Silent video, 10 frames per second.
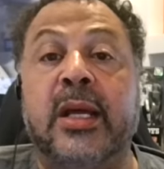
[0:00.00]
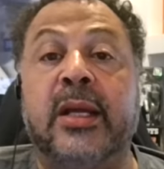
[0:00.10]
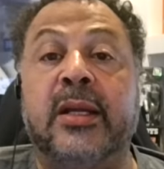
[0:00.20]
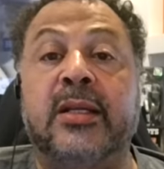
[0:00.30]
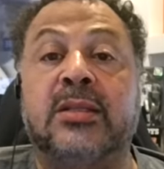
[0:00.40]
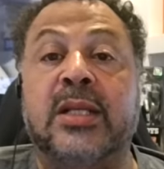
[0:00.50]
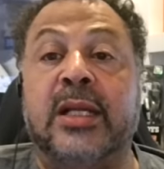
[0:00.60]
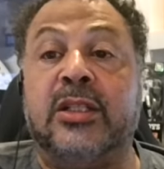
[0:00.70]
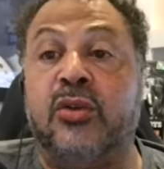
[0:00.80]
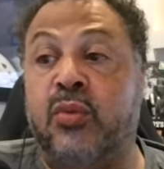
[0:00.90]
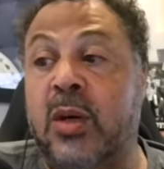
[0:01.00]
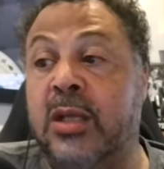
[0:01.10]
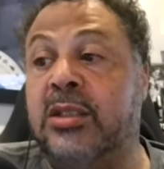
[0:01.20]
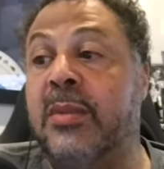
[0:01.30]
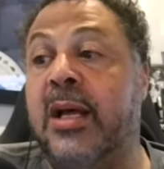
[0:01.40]
is that you
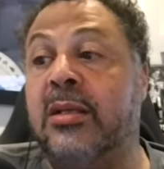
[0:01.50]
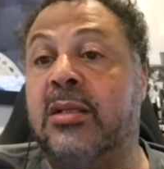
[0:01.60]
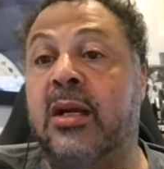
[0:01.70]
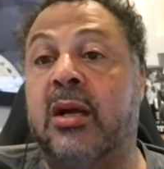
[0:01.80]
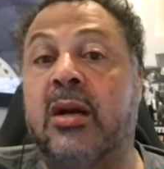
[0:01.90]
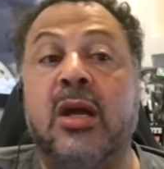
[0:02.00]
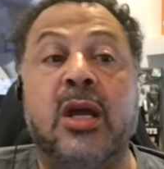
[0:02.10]
rush him out there,